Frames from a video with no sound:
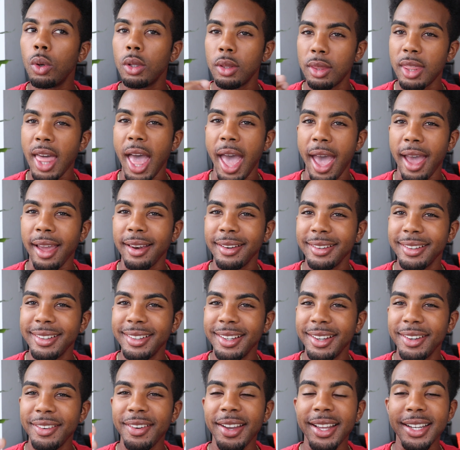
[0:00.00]
that, you
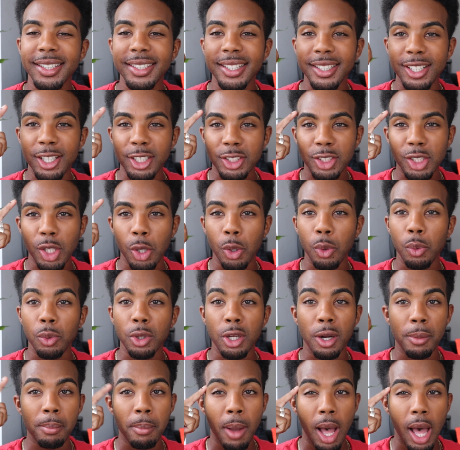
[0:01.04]
know,
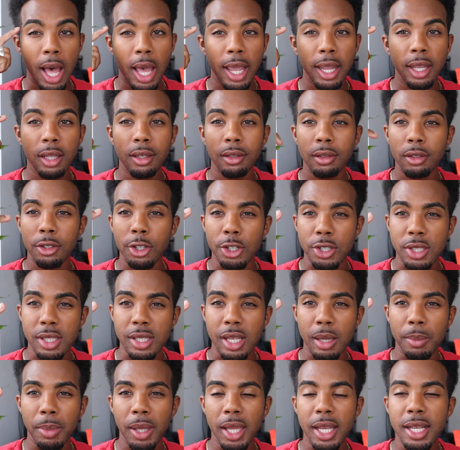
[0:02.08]
your mind, your
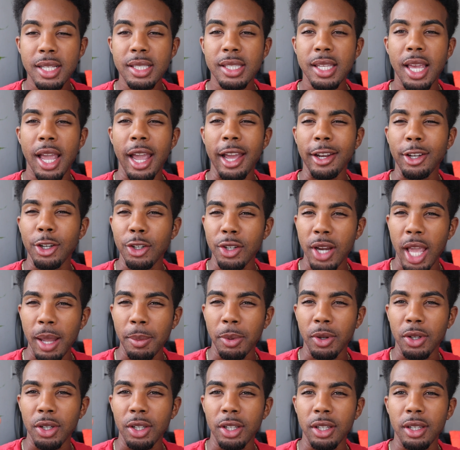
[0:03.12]
siblings, and your
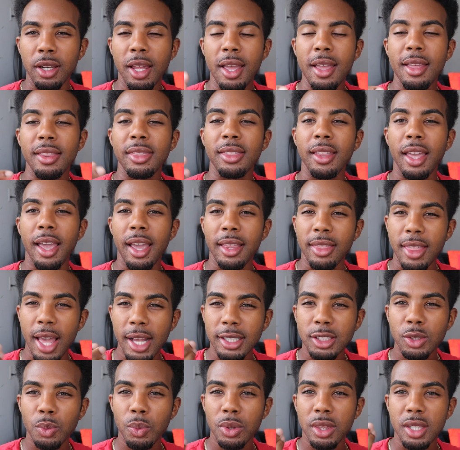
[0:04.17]
neighborhood.
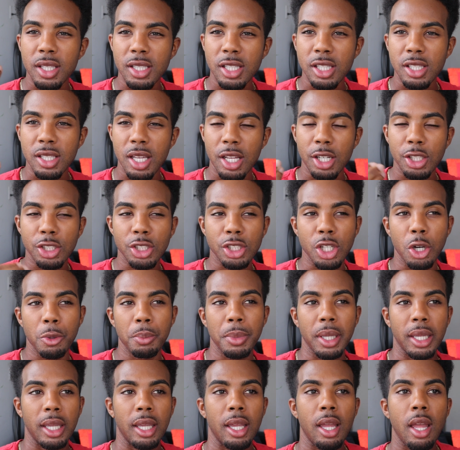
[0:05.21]
That's what this is going to show
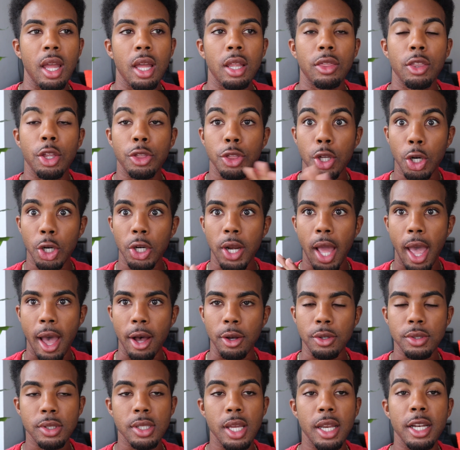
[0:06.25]
me, the third
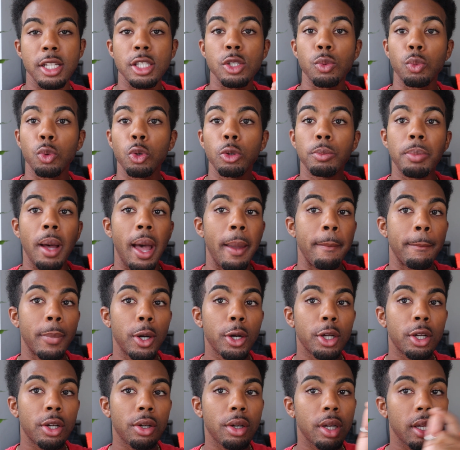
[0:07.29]
house, and it's ruled by
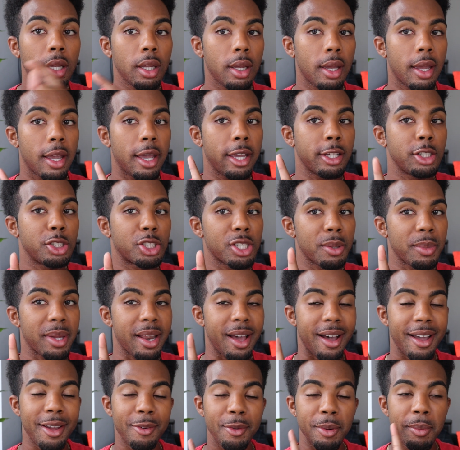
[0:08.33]
Mercury and
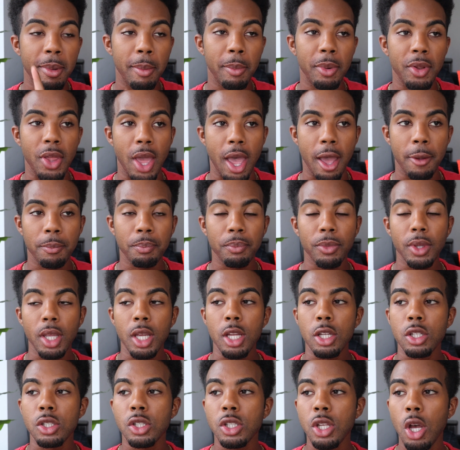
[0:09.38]
Gemini. Remember that.
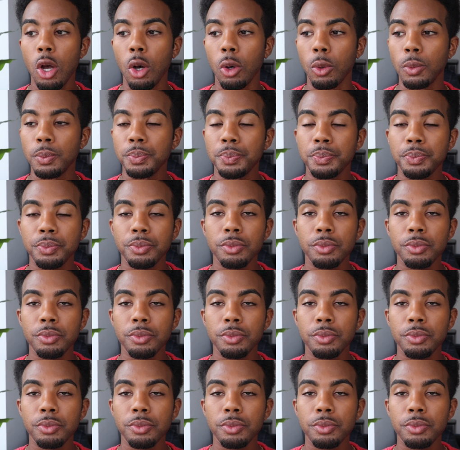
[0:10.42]
So